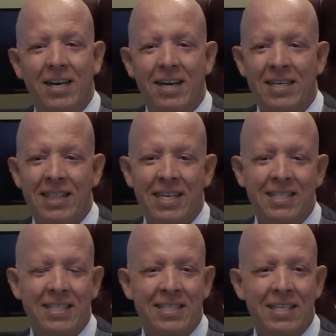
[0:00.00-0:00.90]
and he
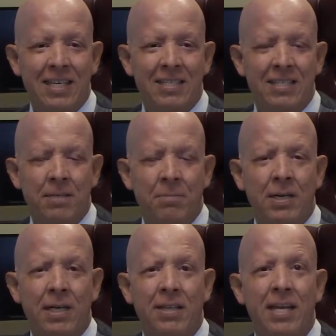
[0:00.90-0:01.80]
thinks he sees
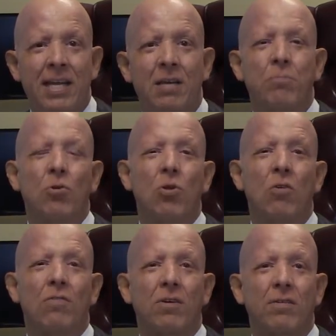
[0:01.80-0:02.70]
somebody that he could pull
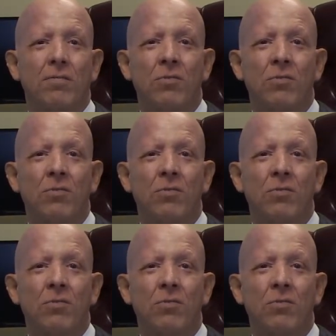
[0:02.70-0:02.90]
over.